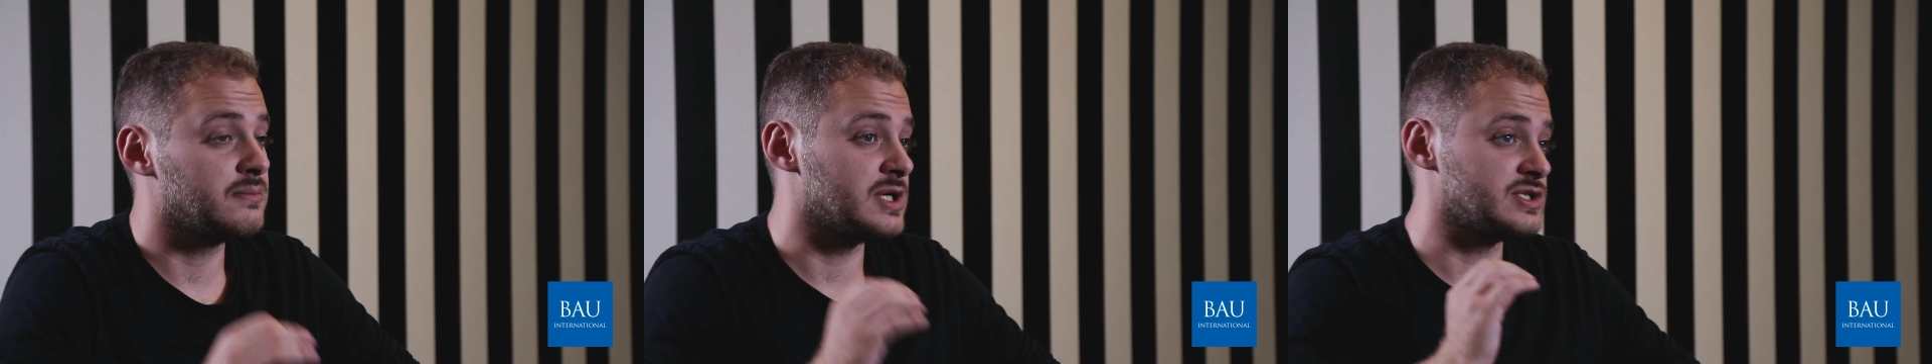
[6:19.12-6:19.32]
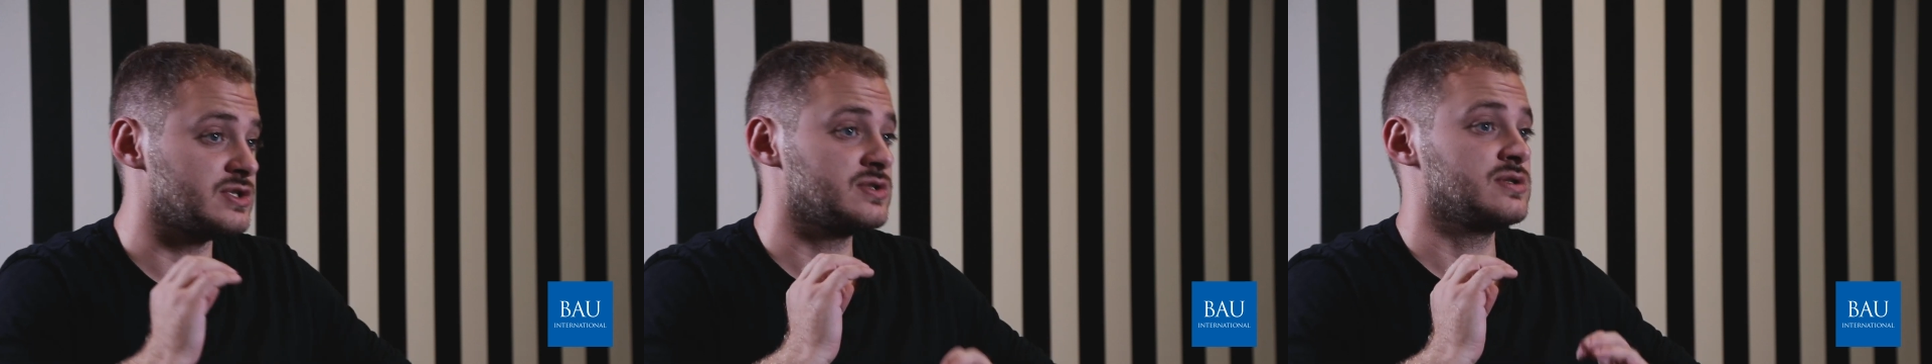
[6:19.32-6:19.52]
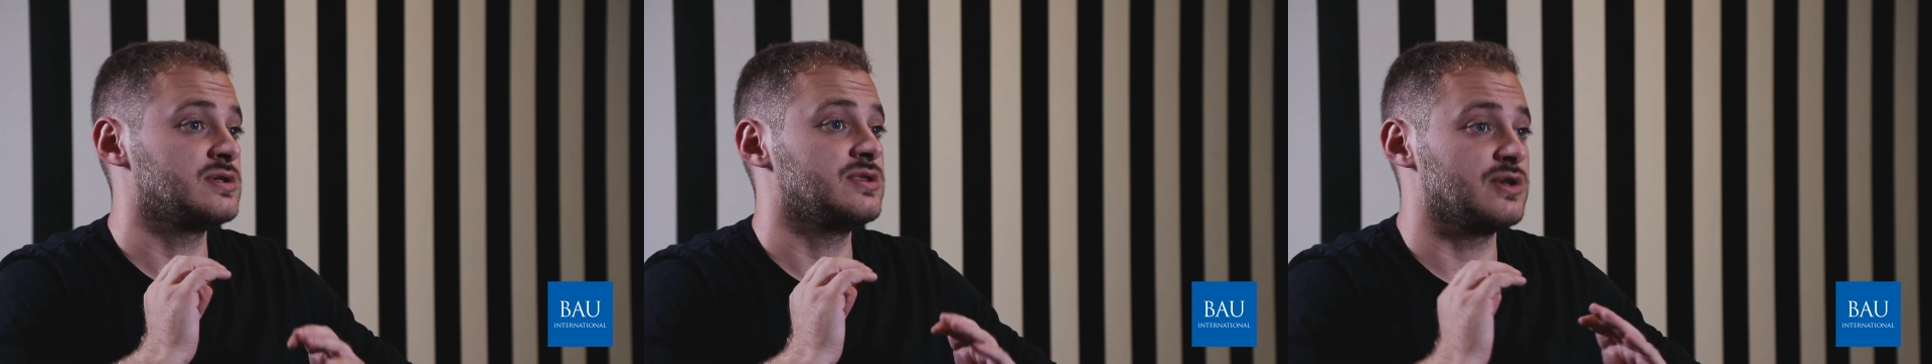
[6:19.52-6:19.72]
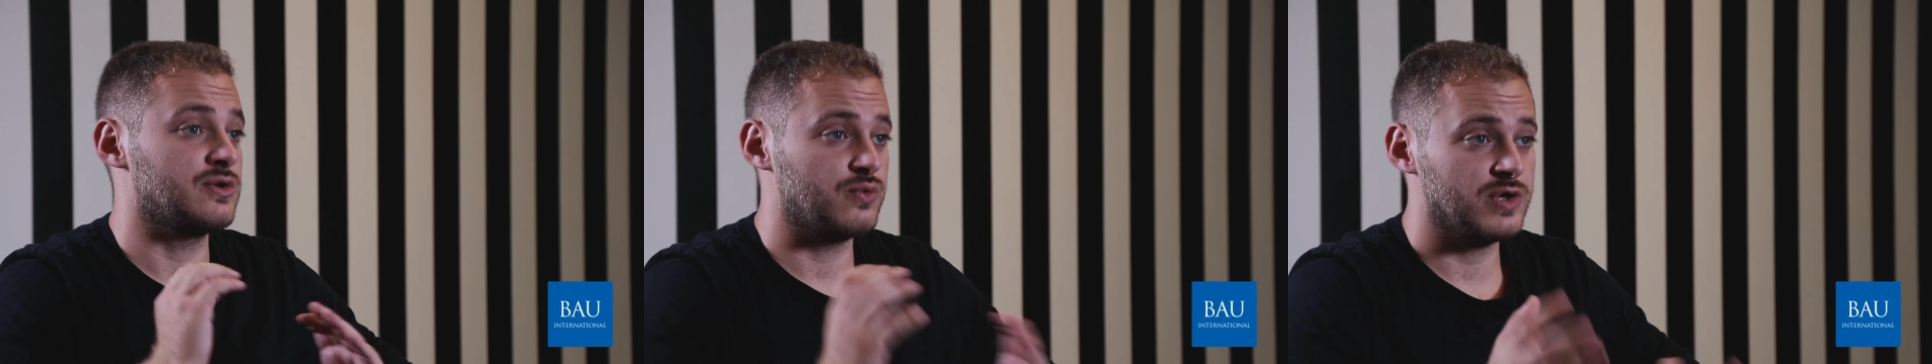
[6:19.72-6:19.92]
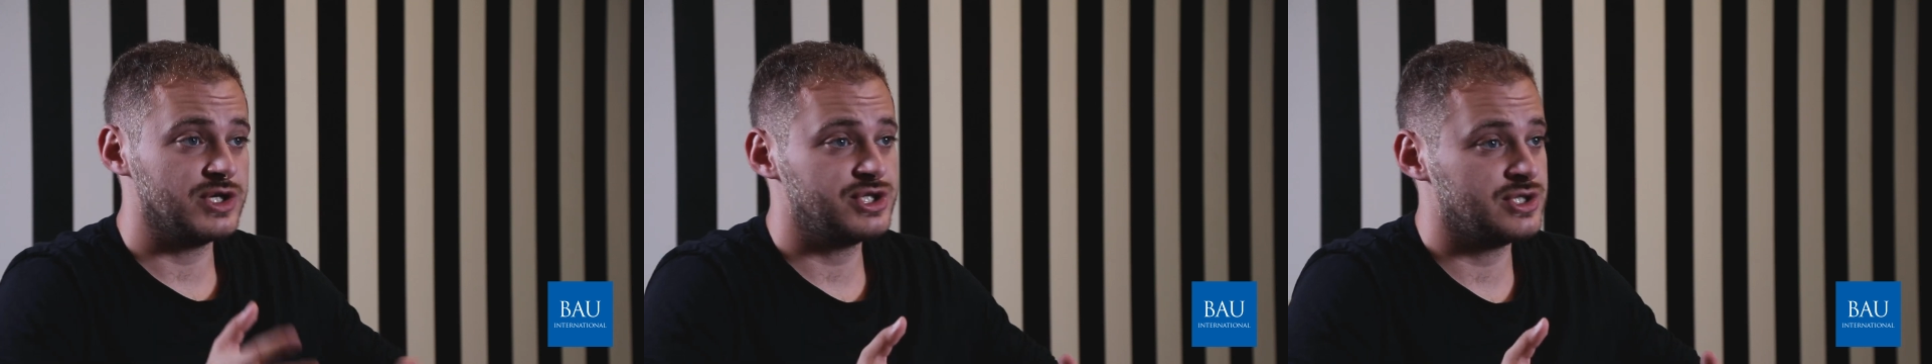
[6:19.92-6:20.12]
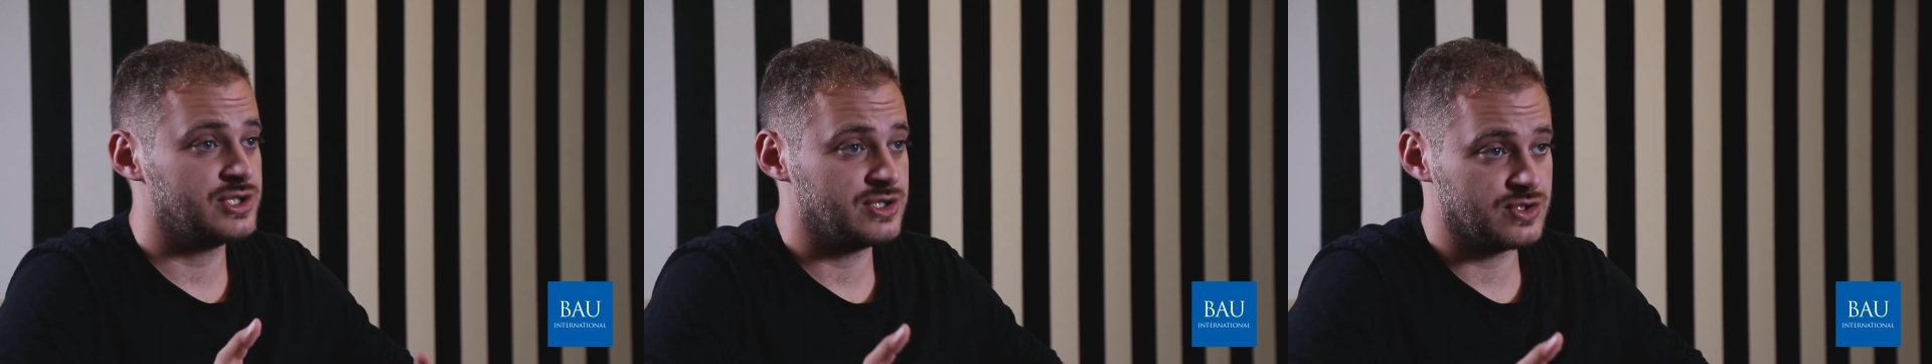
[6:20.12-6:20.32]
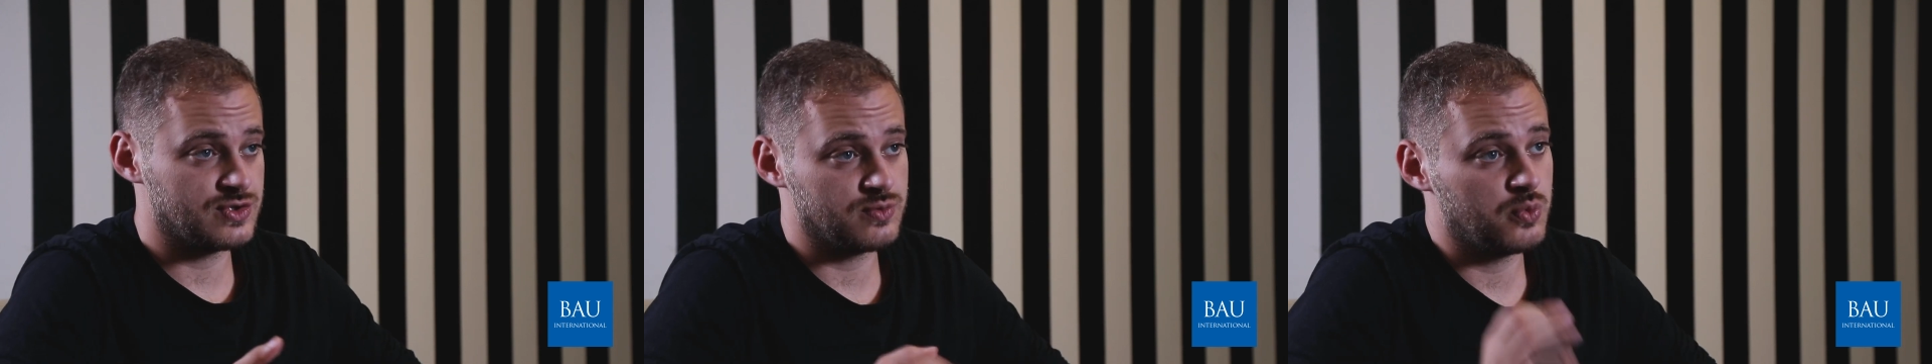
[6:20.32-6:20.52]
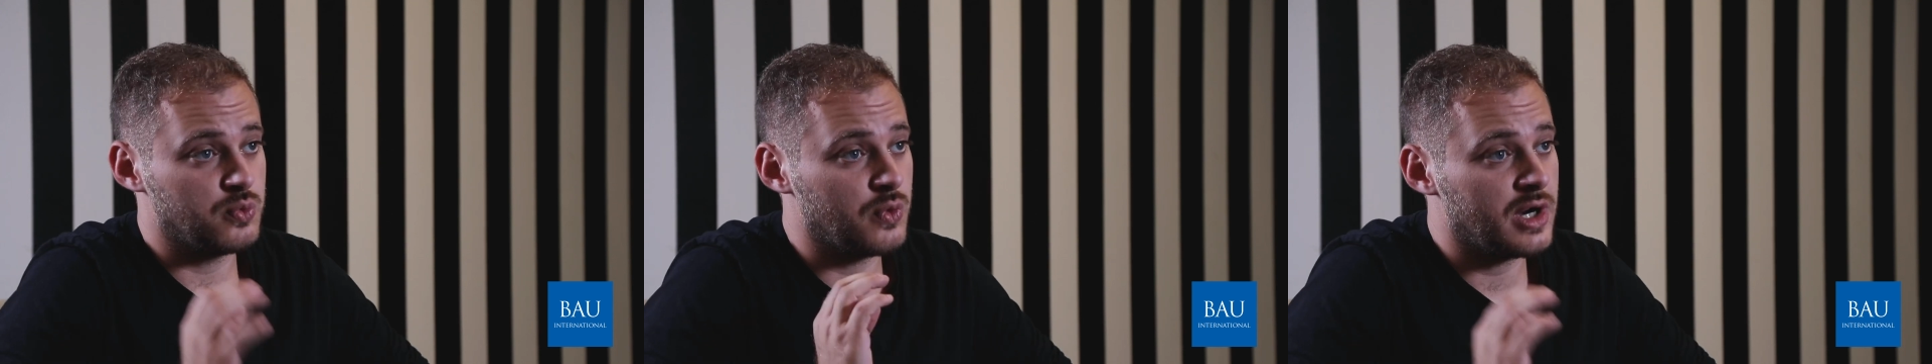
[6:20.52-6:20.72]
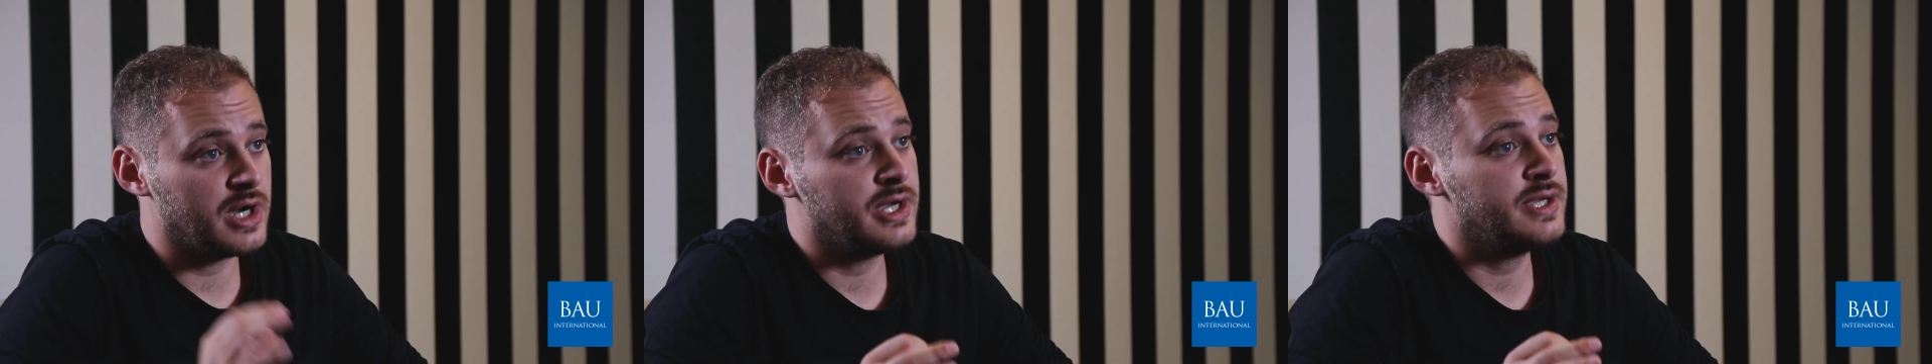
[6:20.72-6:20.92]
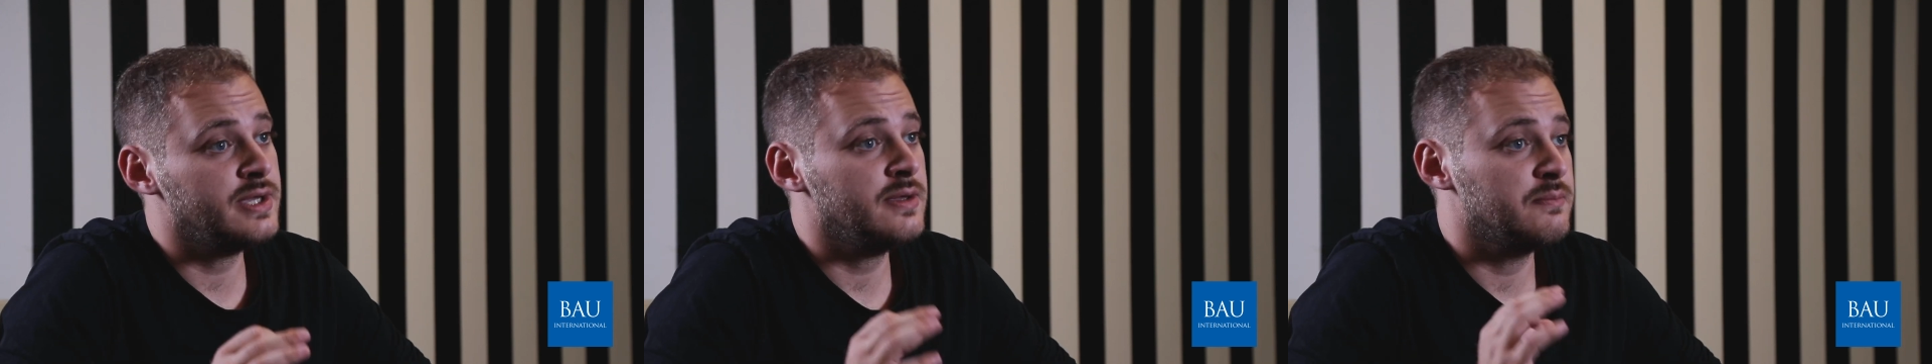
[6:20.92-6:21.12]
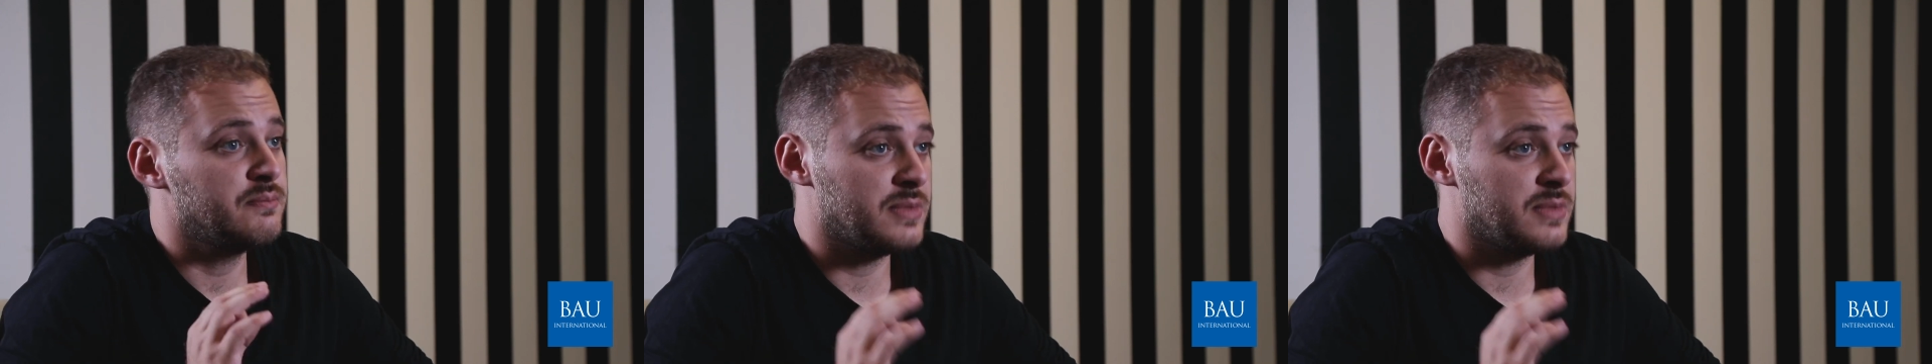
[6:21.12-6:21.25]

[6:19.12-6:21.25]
But the question is why